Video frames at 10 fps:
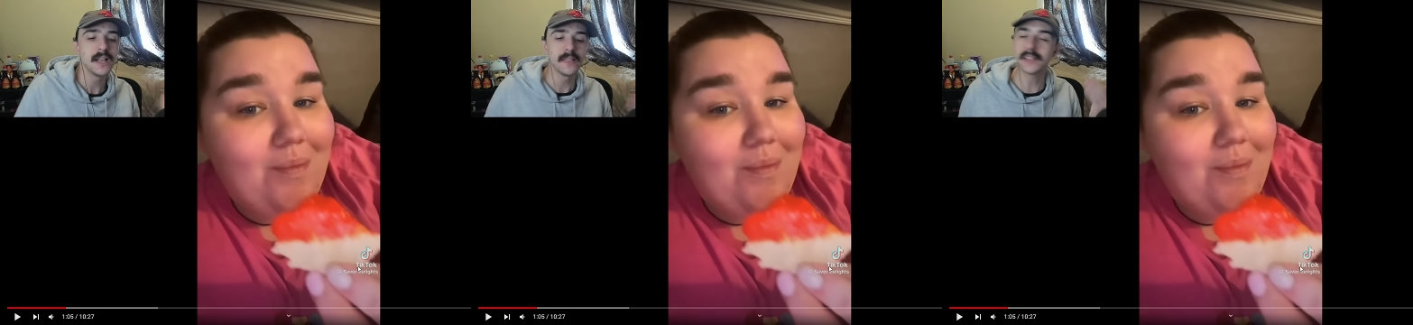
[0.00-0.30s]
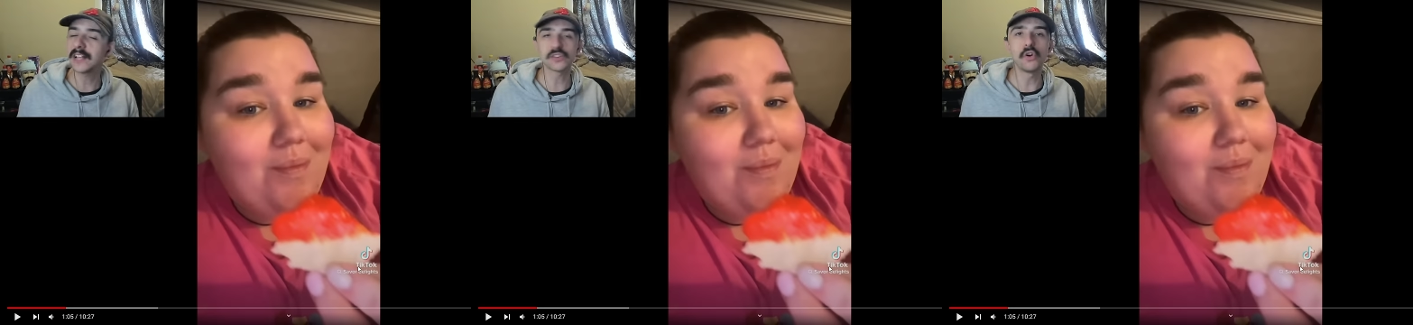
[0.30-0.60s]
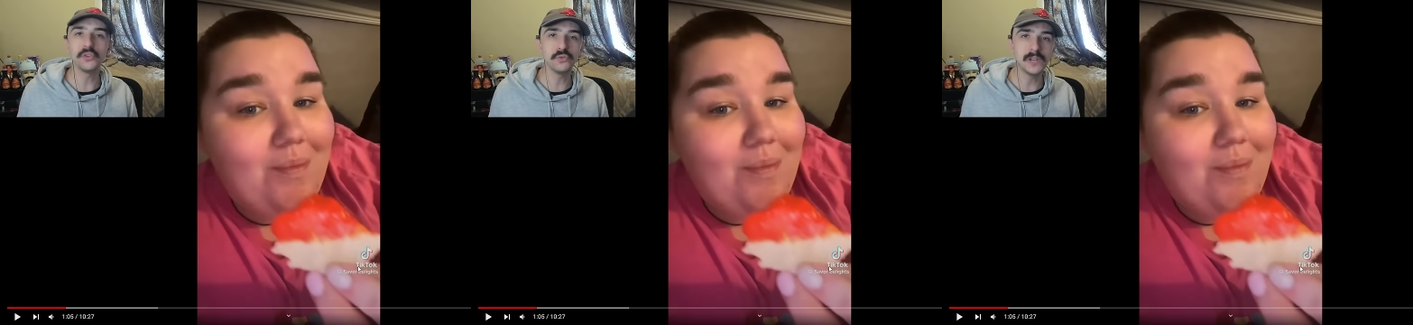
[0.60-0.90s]
Speaker 1: Like that's
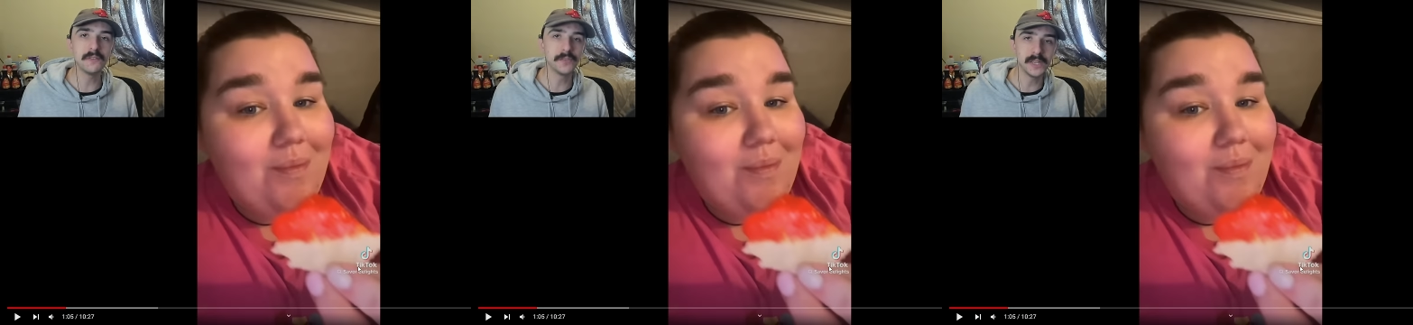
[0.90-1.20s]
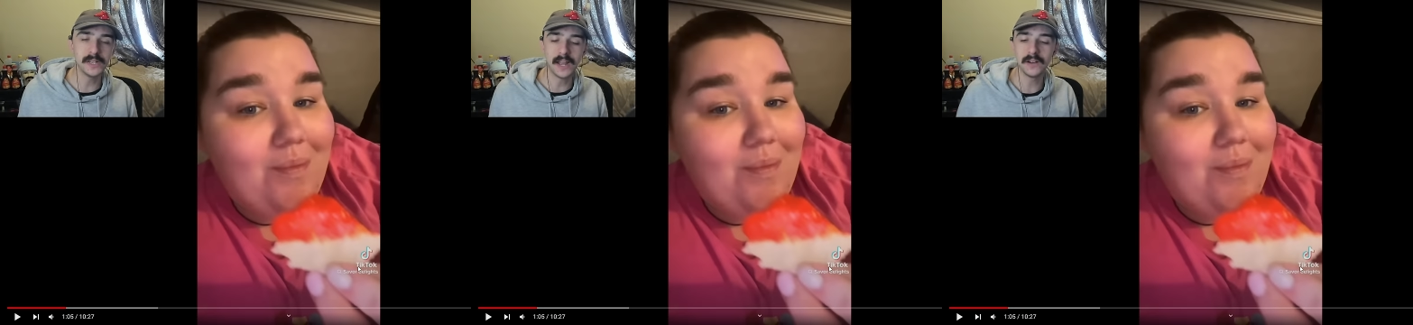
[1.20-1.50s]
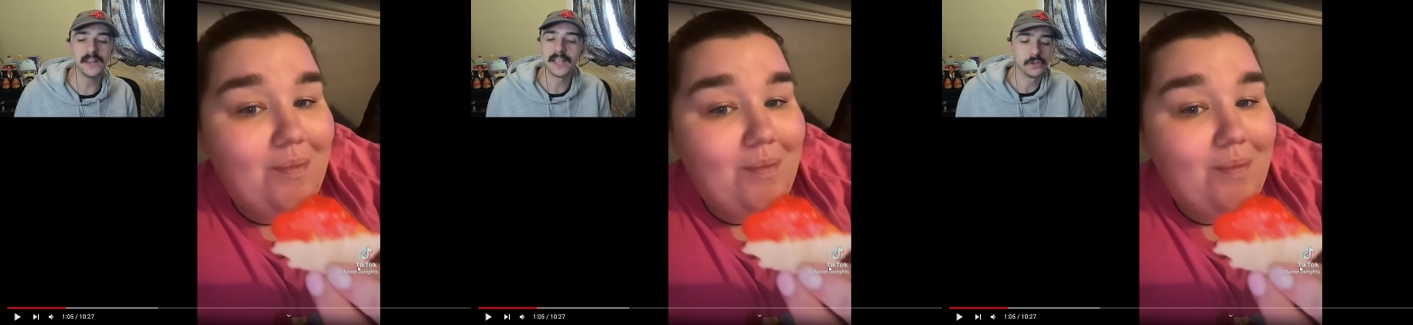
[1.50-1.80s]
all you did for the
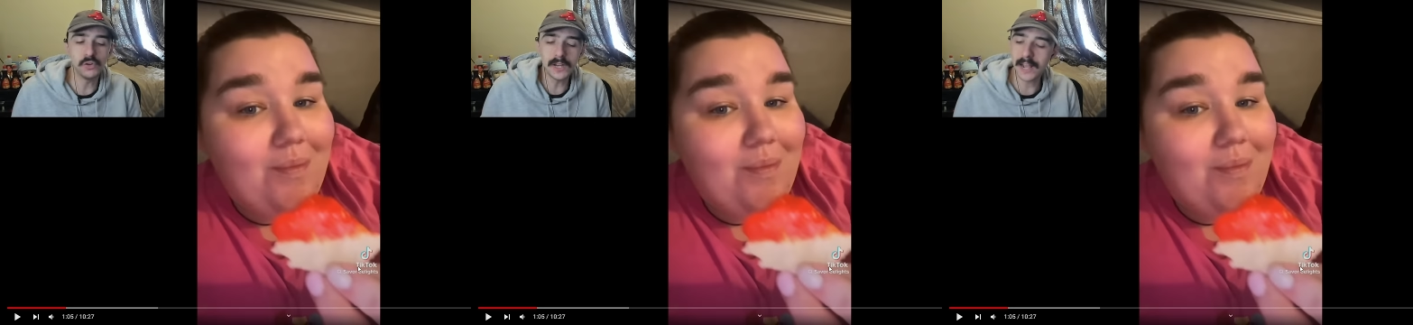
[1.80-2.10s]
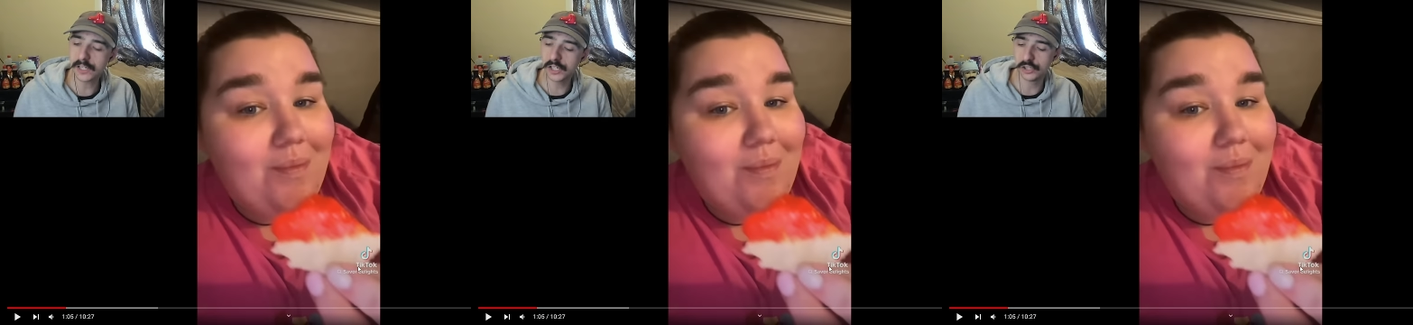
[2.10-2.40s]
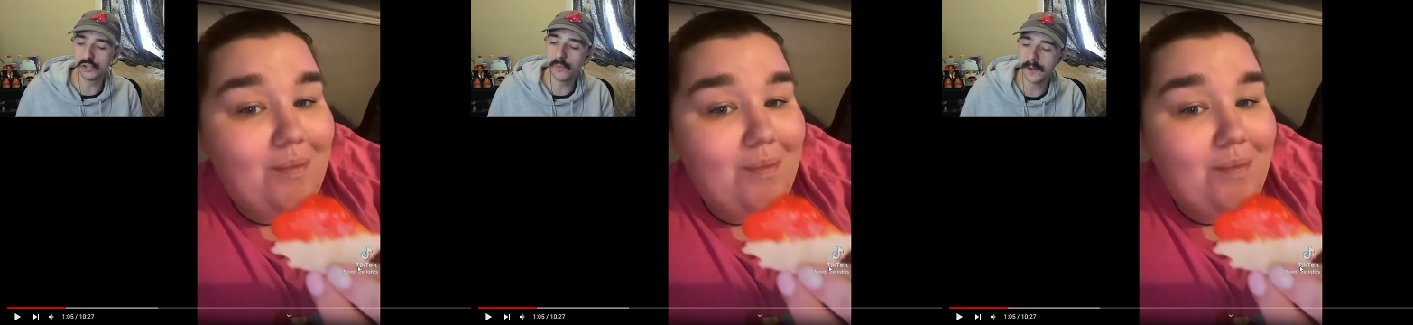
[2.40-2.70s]
entire day. You didn't actually do